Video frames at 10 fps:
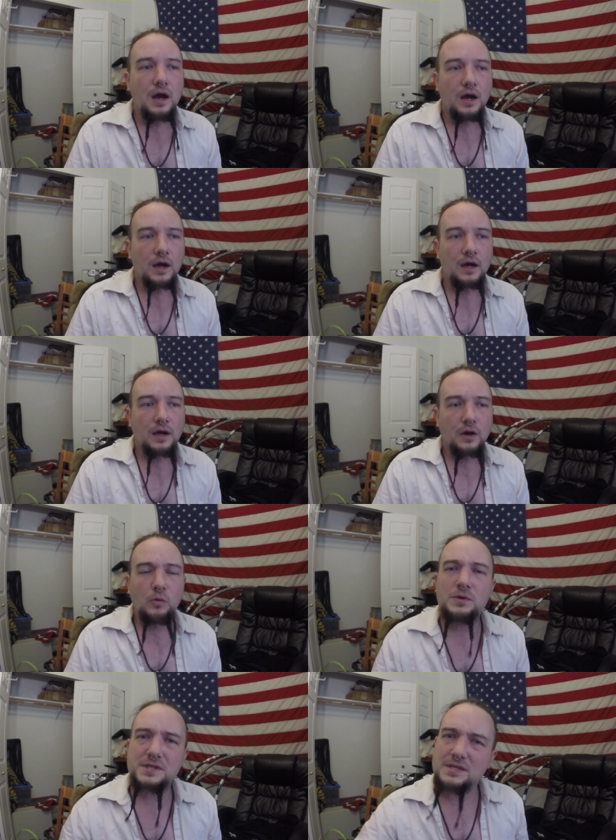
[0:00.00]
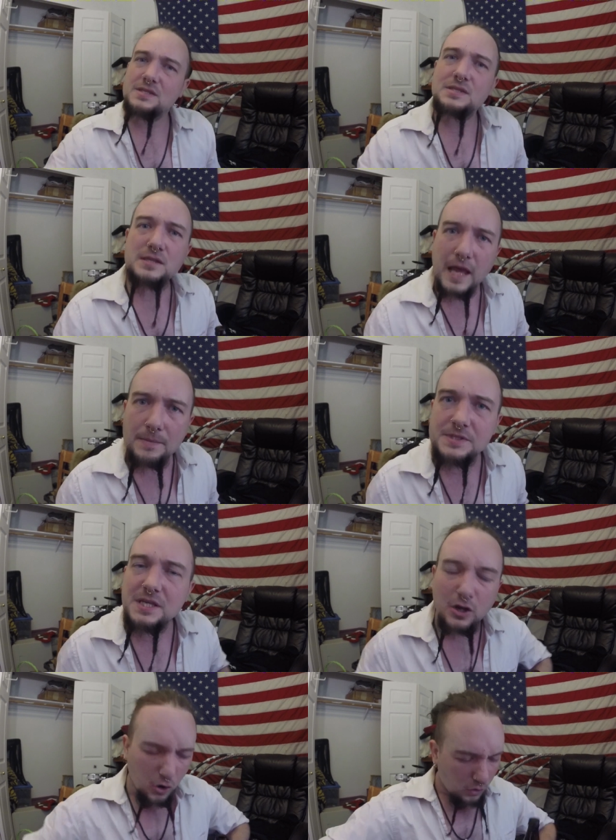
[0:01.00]
almost a
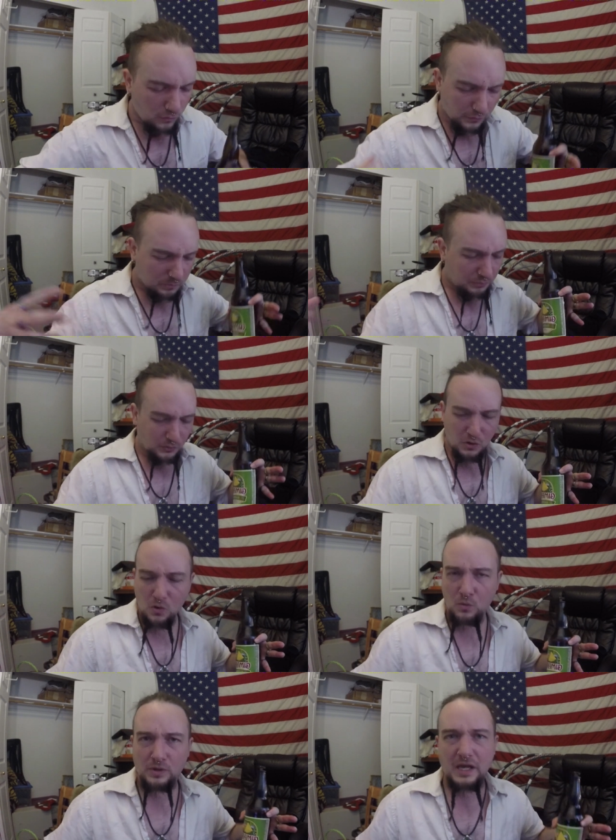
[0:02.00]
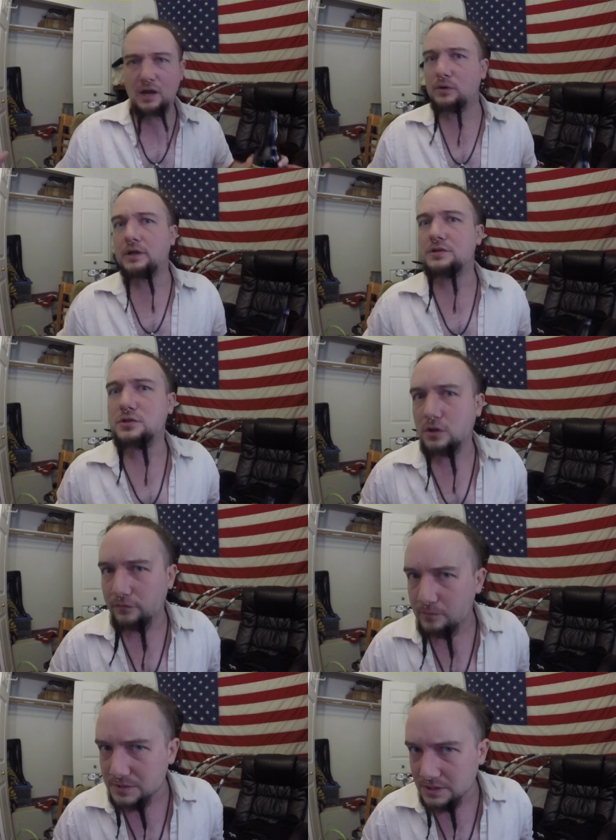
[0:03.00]
slapstick, overblown caricature of
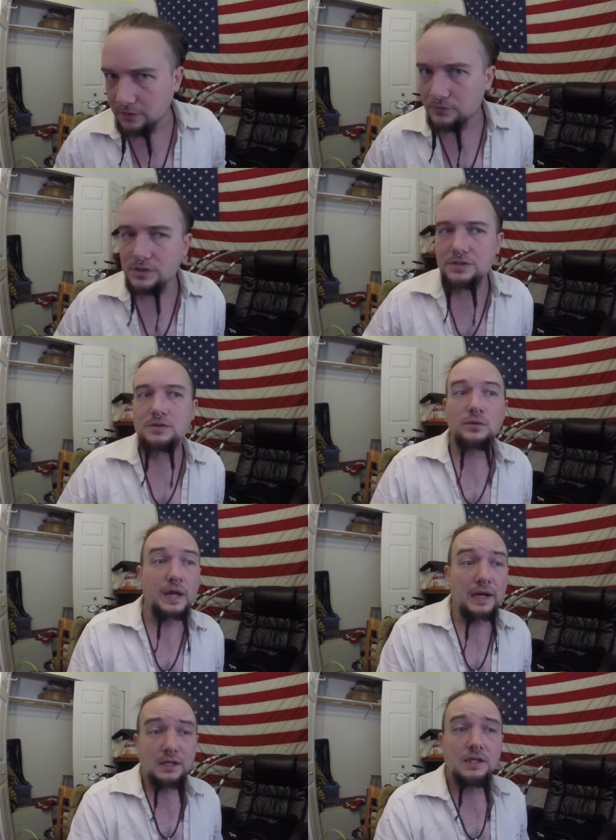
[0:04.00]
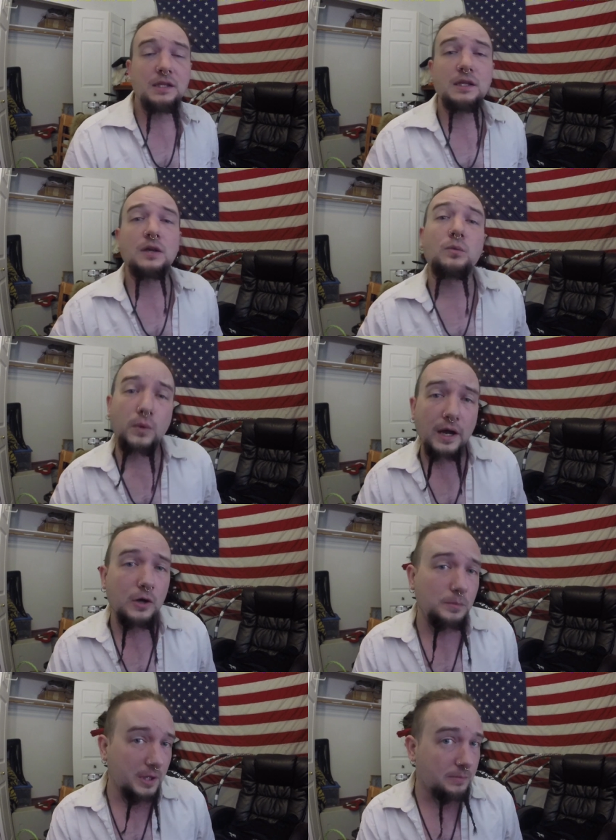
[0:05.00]
himself just so that he can
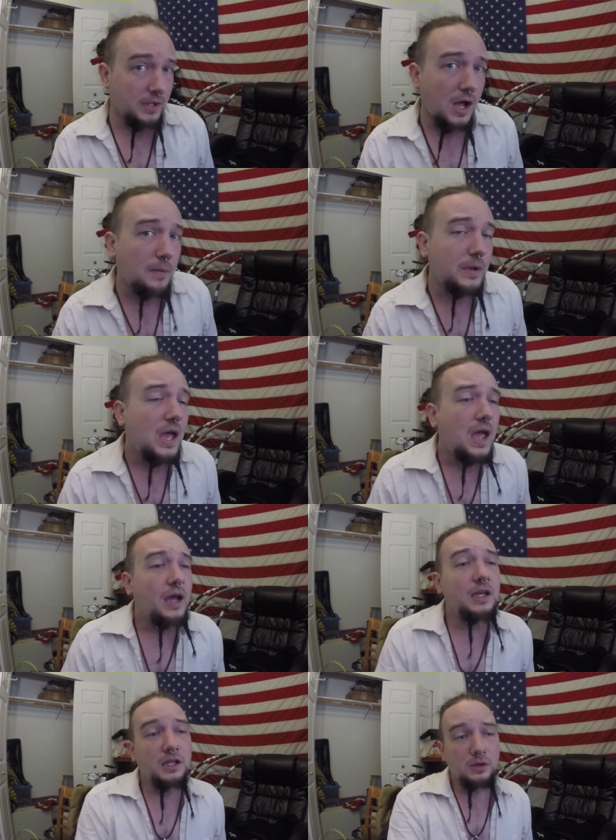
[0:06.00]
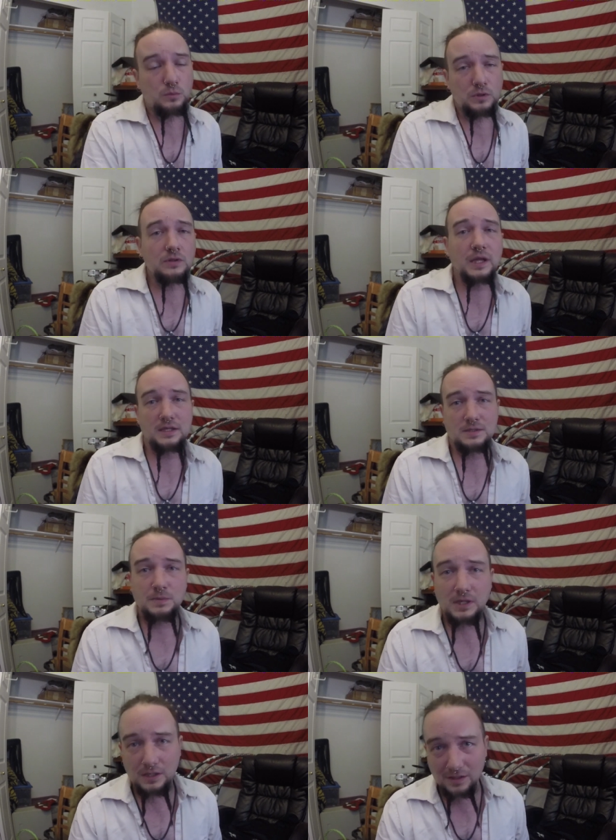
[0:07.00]
rile people up, and he will get
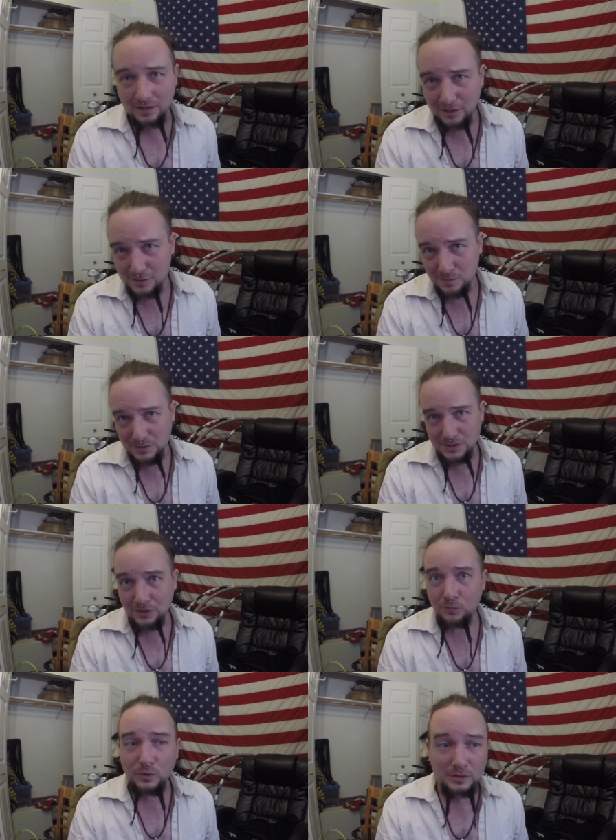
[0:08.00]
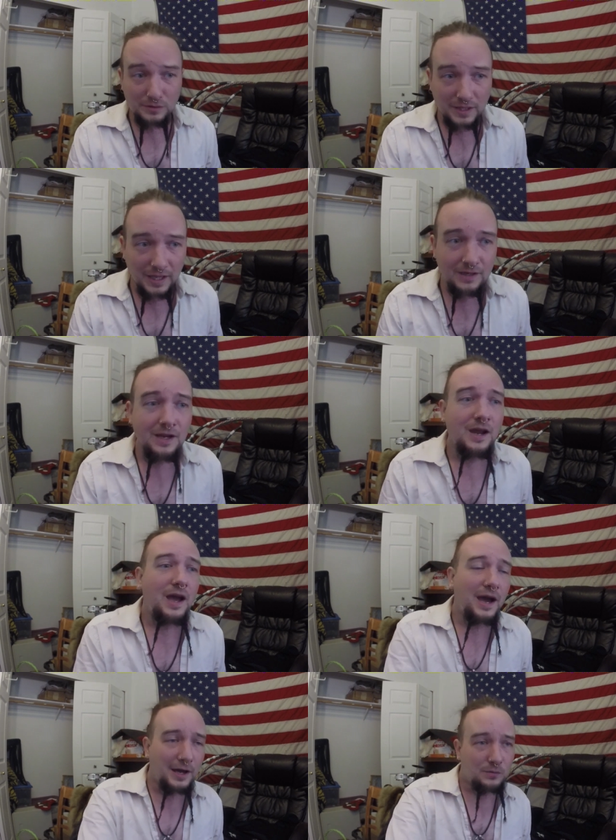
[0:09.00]
speaking engagements. He will get
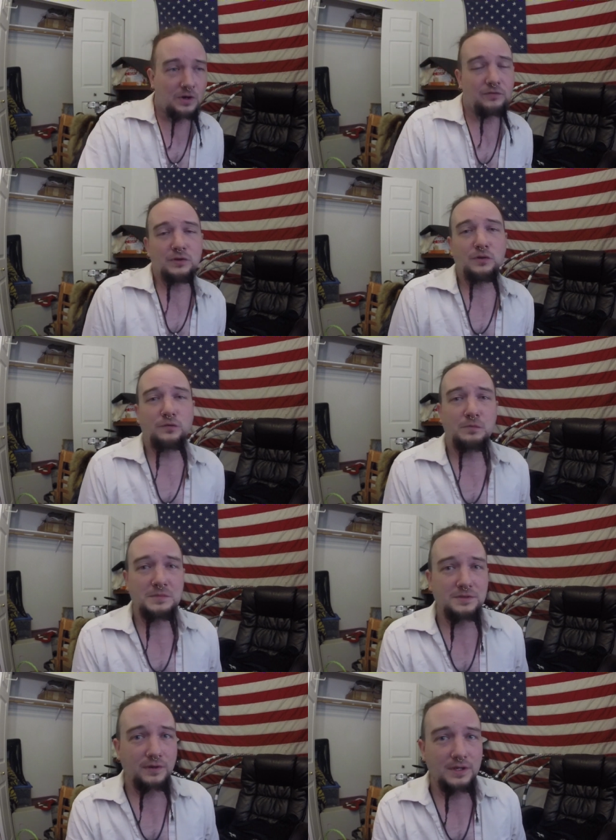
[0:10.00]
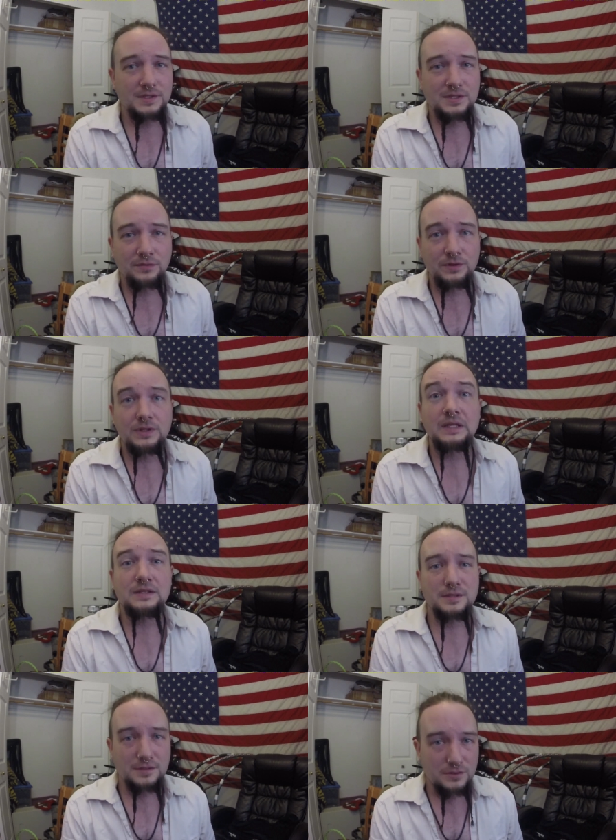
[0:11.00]
ad revenue from his various different
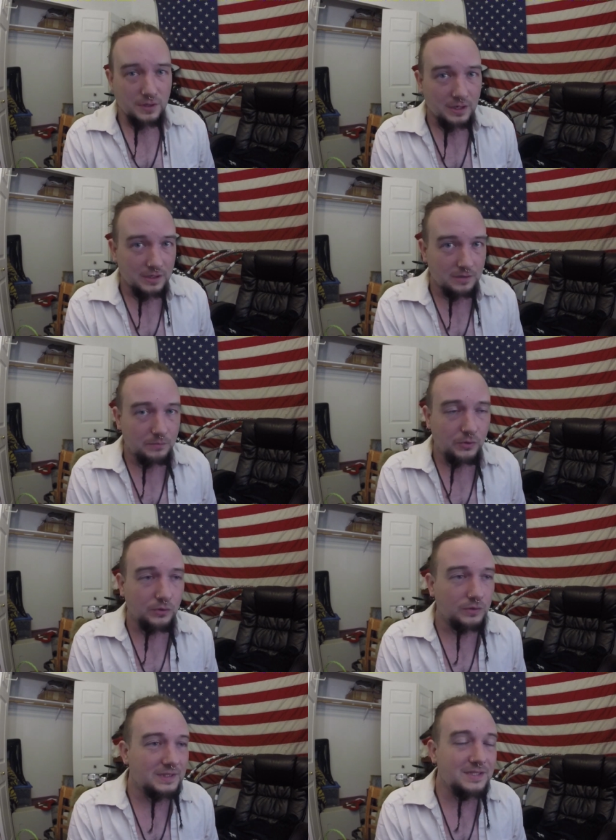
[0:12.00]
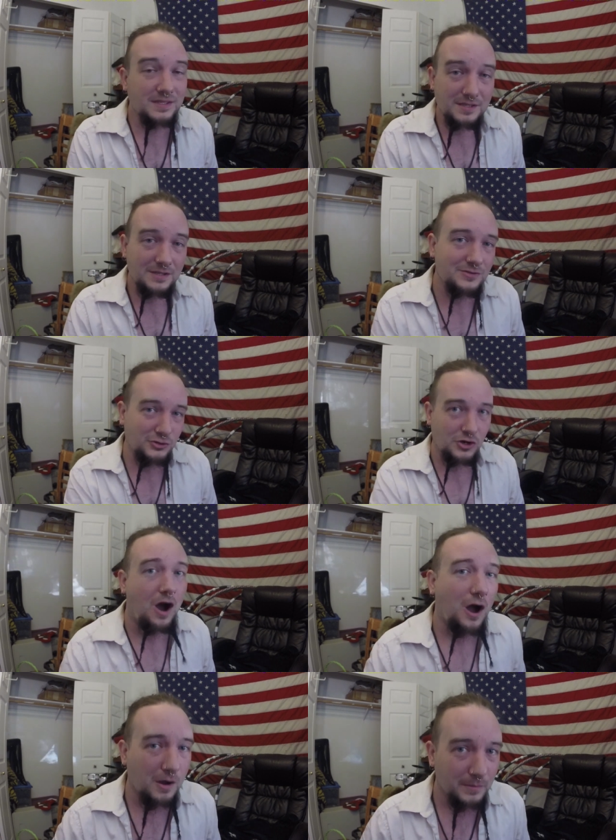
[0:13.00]
things that he's trying to pull. This is his
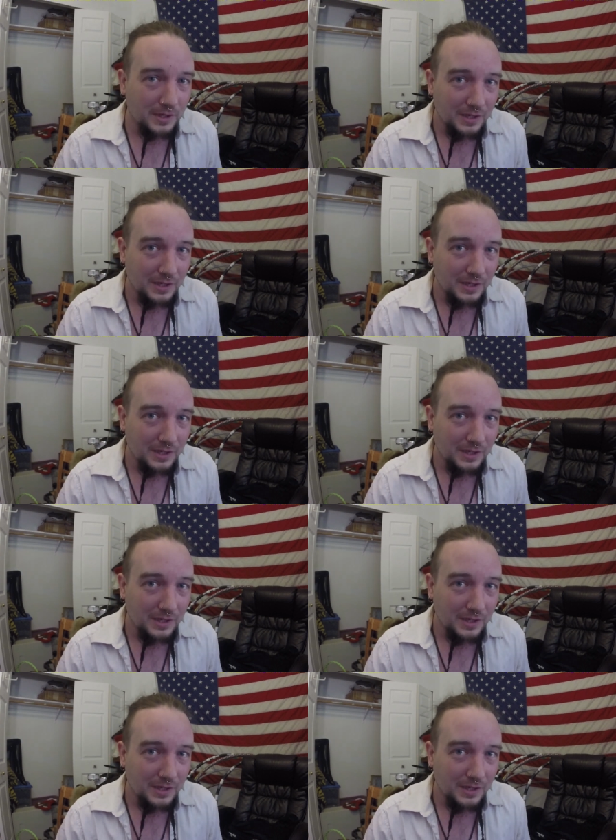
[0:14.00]
job.